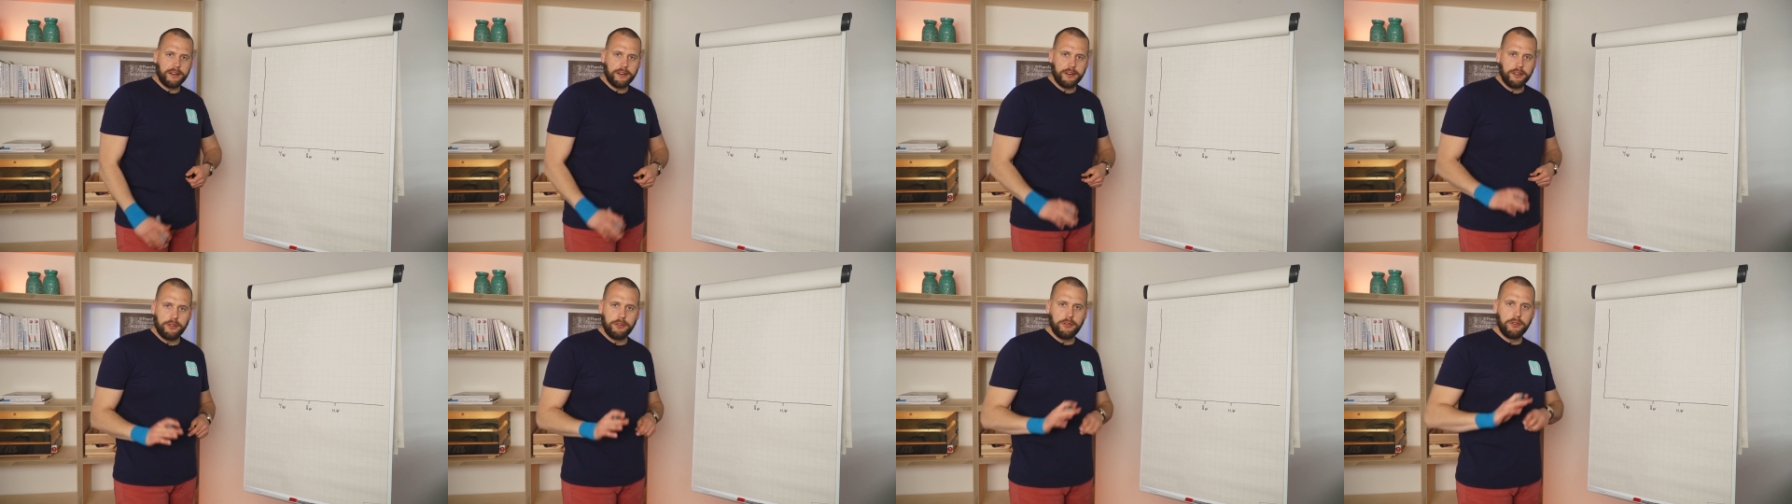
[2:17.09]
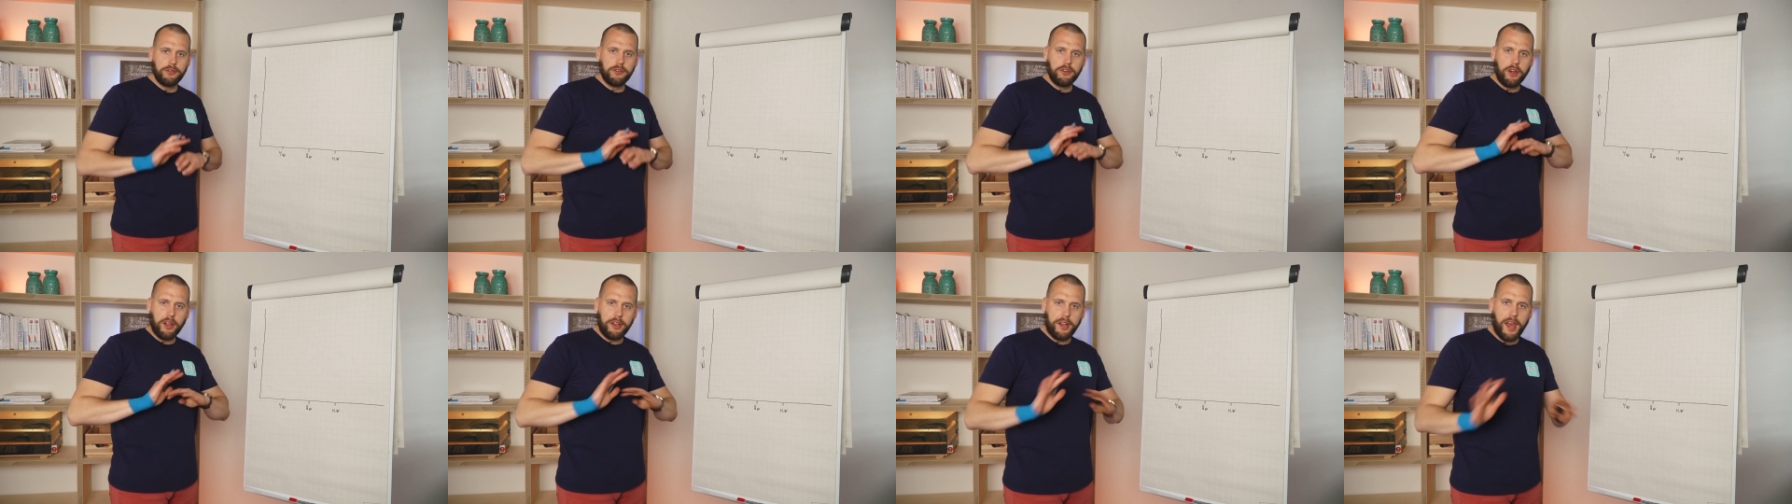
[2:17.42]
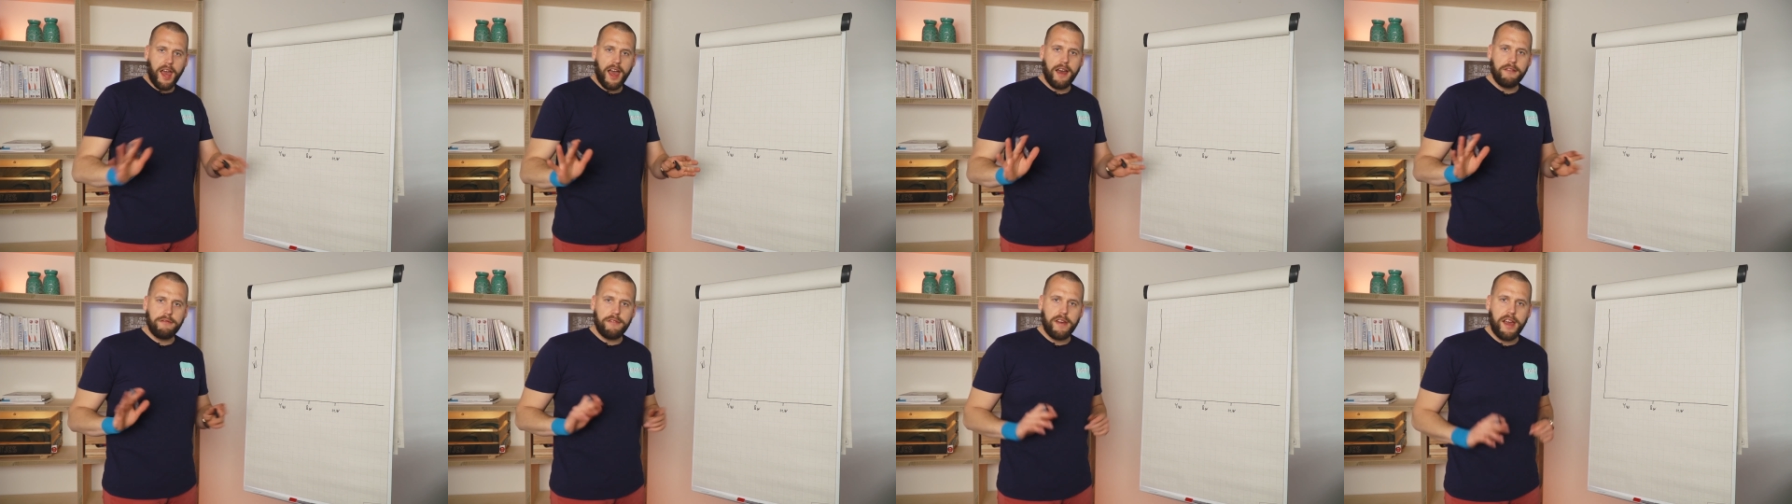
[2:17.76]
You do not
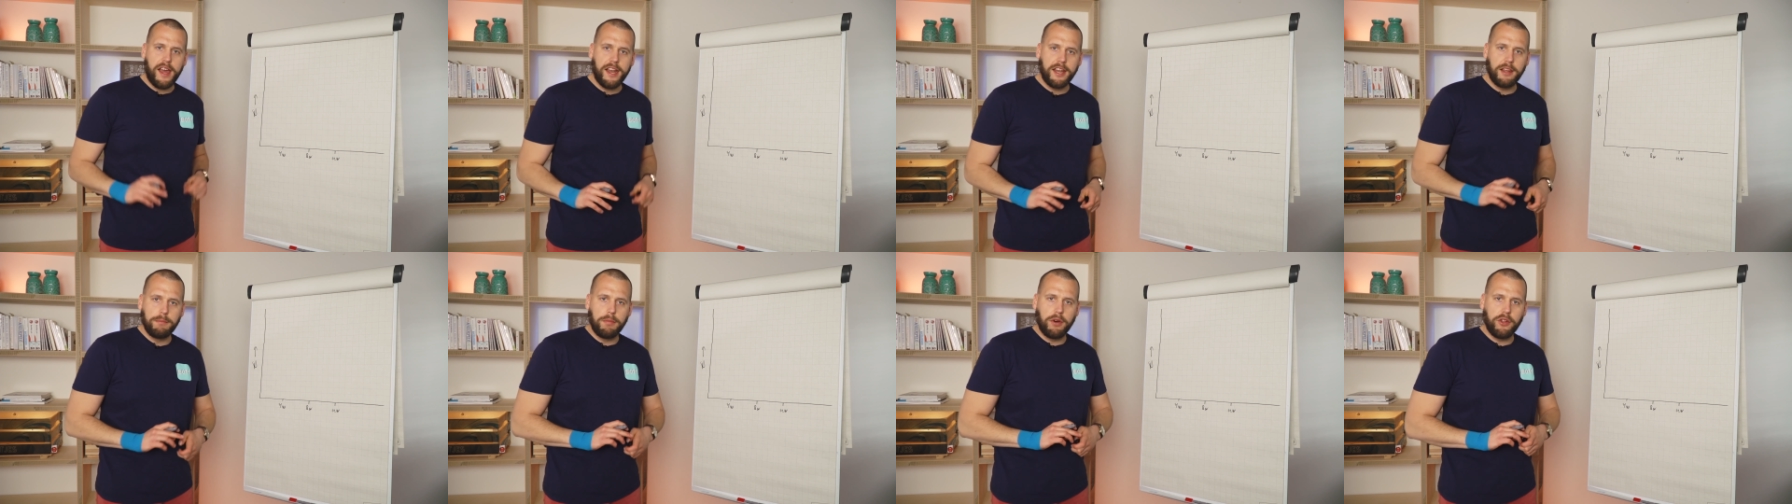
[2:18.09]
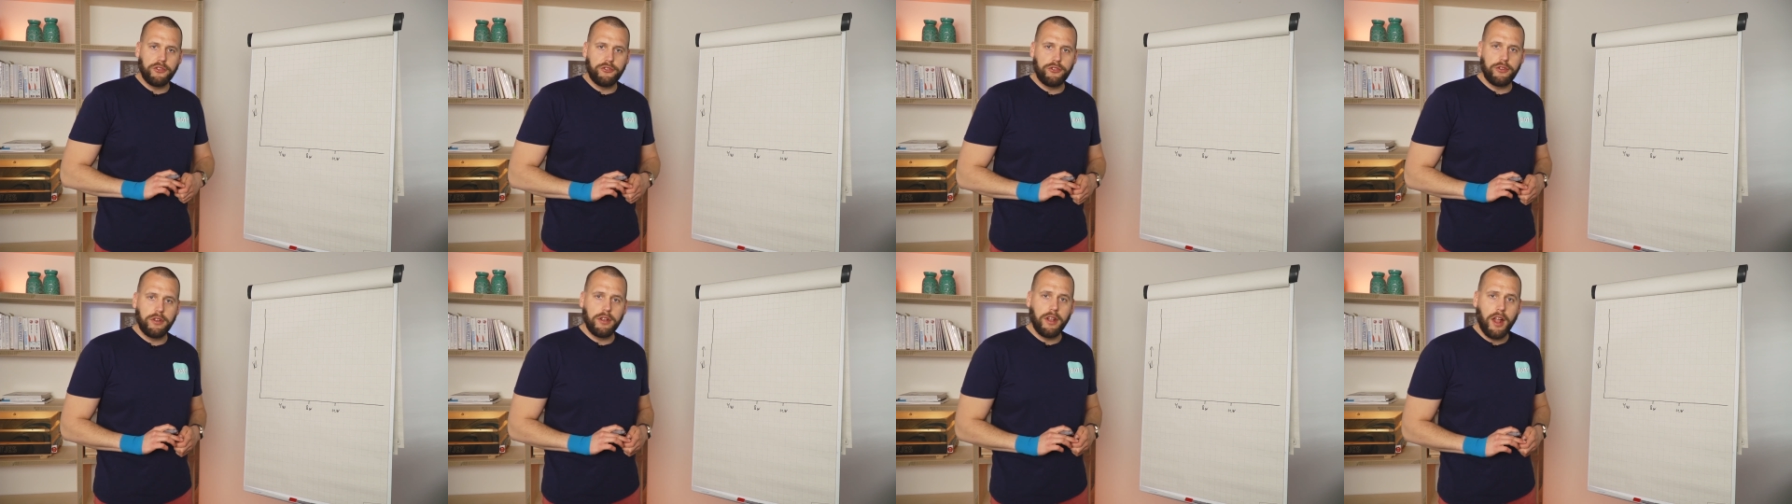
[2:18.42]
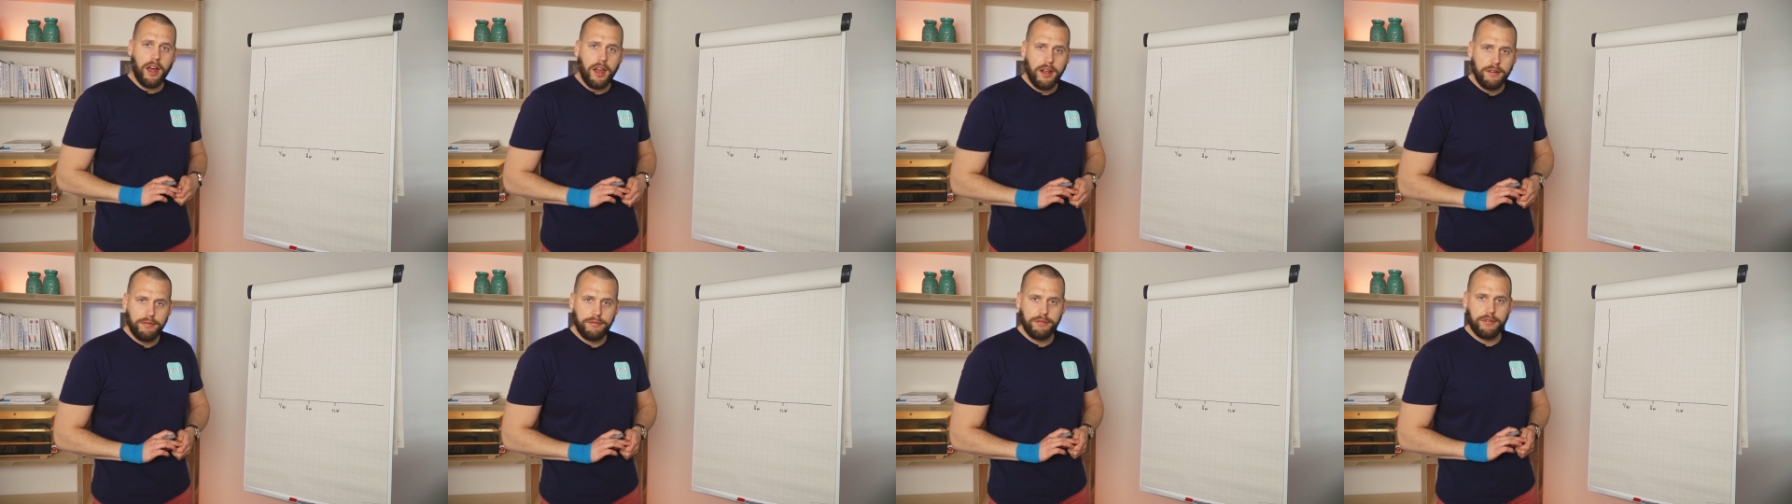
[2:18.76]
have any bots
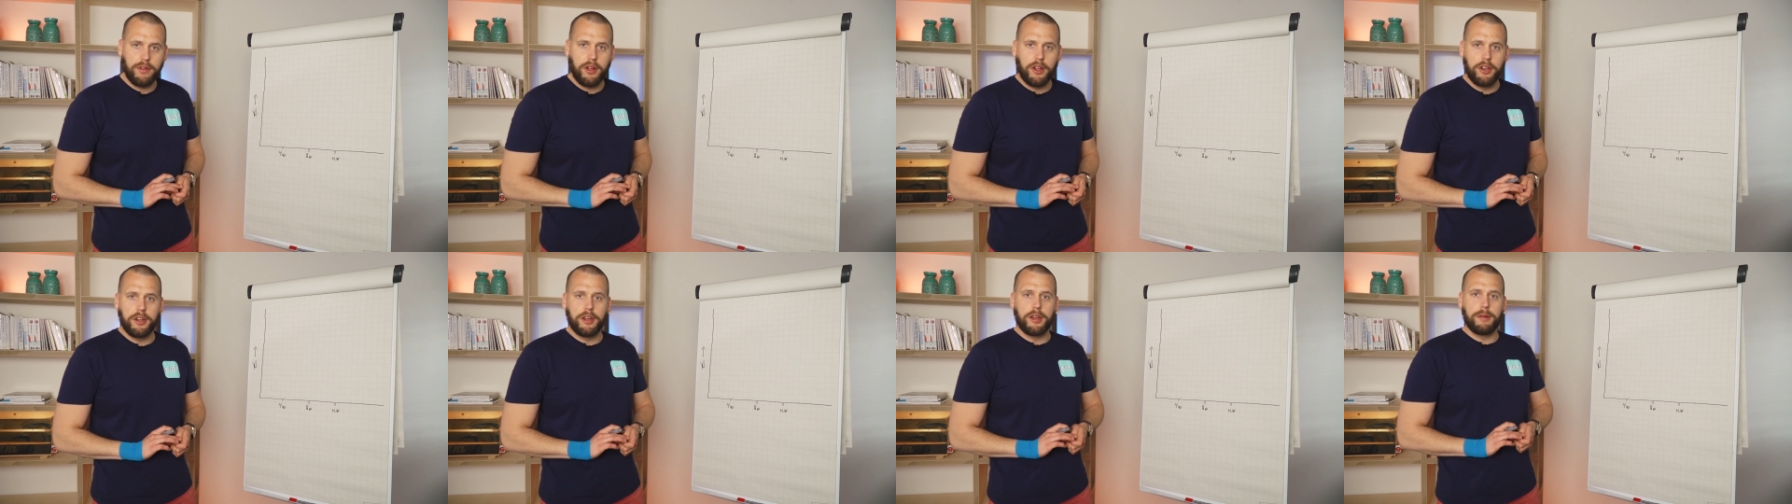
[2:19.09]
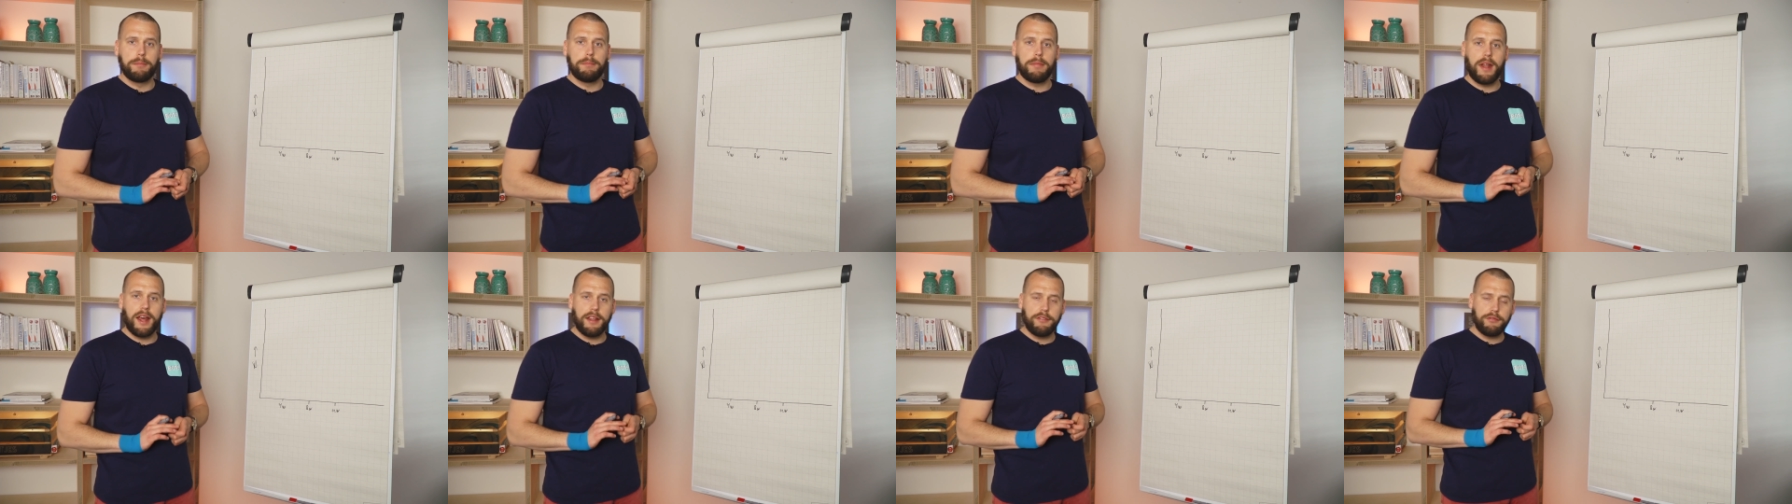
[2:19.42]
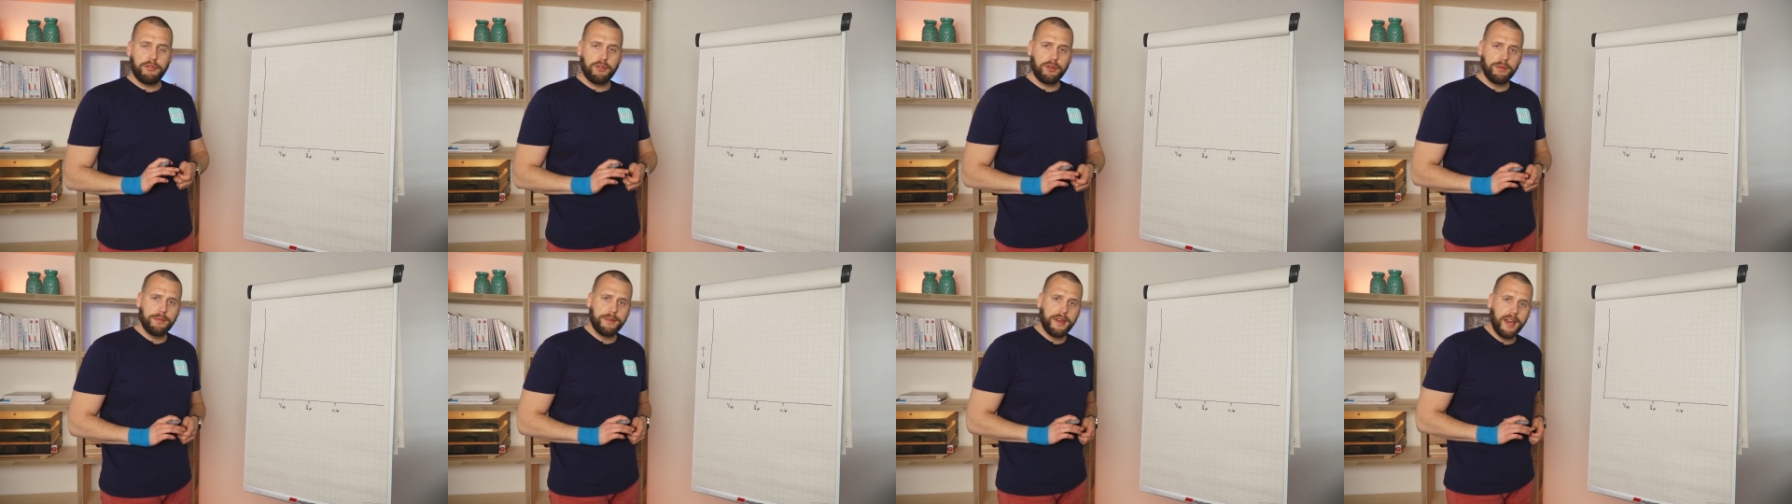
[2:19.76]
live on the
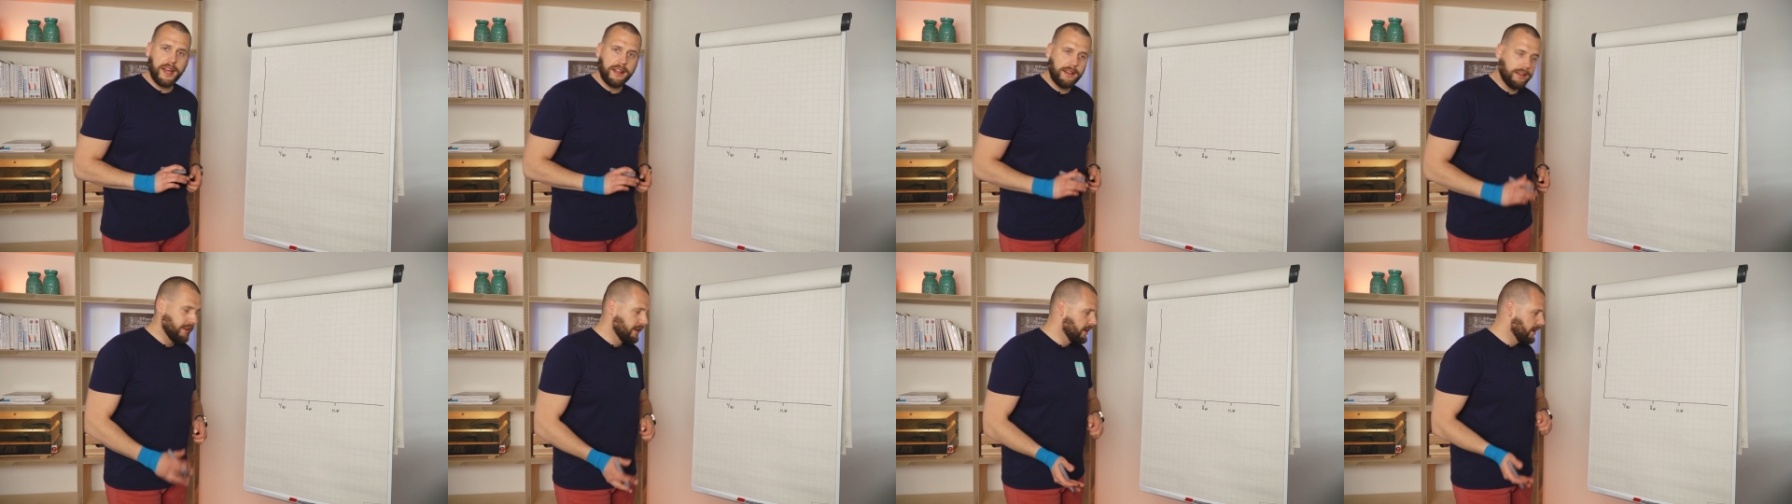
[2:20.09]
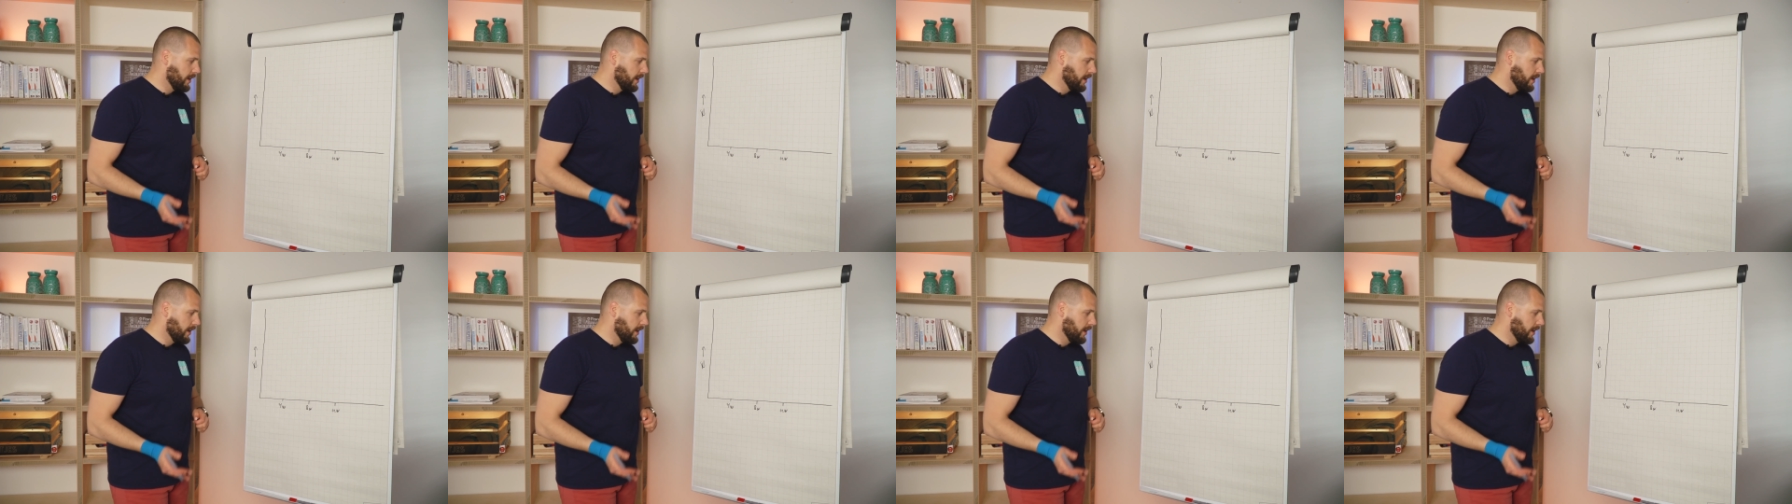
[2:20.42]
platform yet.